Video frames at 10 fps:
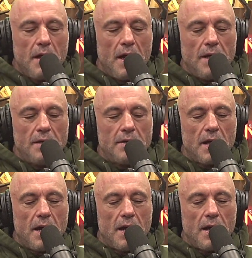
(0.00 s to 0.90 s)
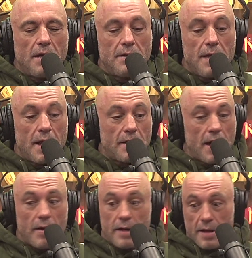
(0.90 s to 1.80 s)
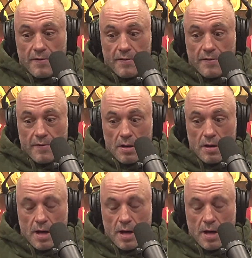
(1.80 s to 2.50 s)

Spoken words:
And then now I didn't have a car.